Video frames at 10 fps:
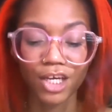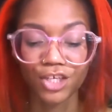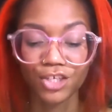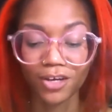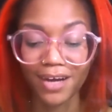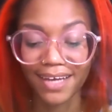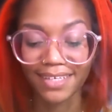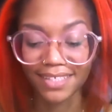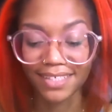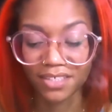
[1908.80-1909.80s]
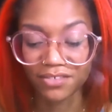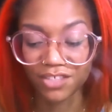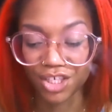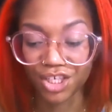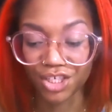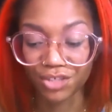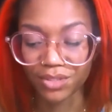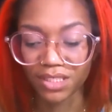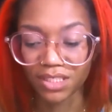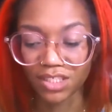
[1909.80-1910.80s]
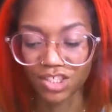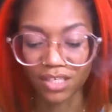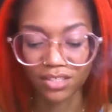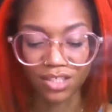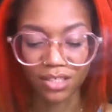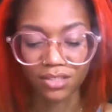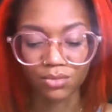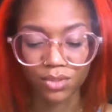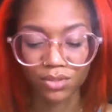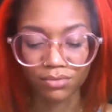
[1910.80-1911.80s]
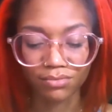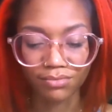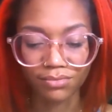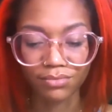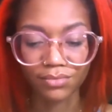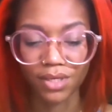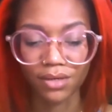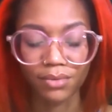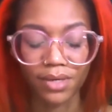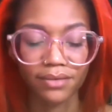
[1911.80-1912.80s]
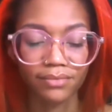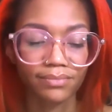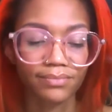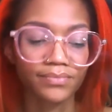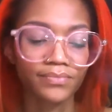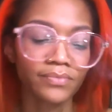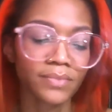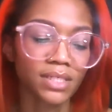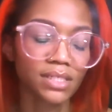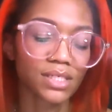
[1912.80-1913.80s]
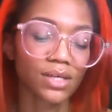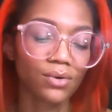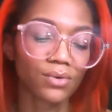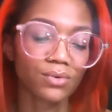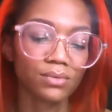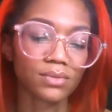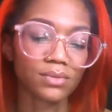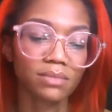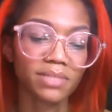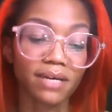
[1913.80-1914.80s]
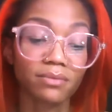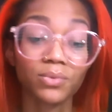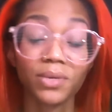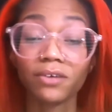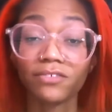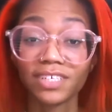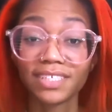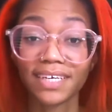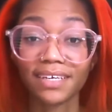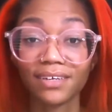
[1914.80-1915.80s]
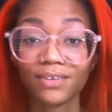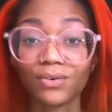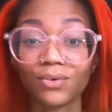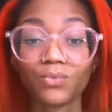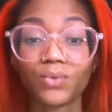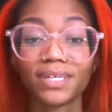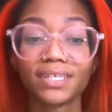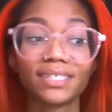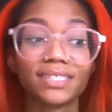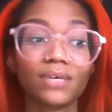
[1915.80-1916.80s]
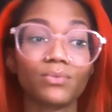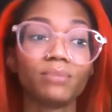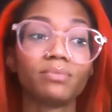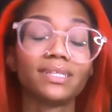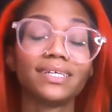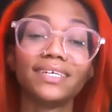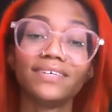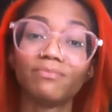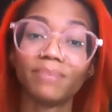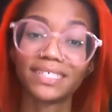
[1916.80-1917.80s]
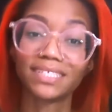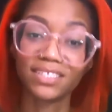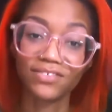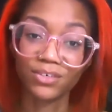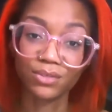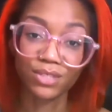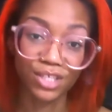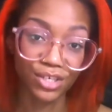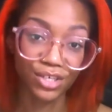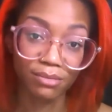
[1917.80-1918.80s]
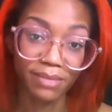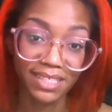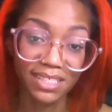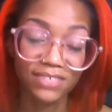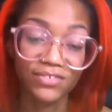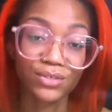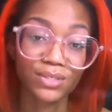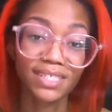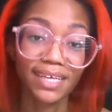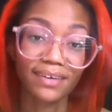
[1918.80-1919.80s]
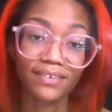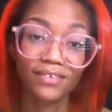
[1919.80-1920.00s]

your idea of security is changing as well. All right. So sometimes we are fixated on what it is that we believe makes us feel secure, makes us feel safe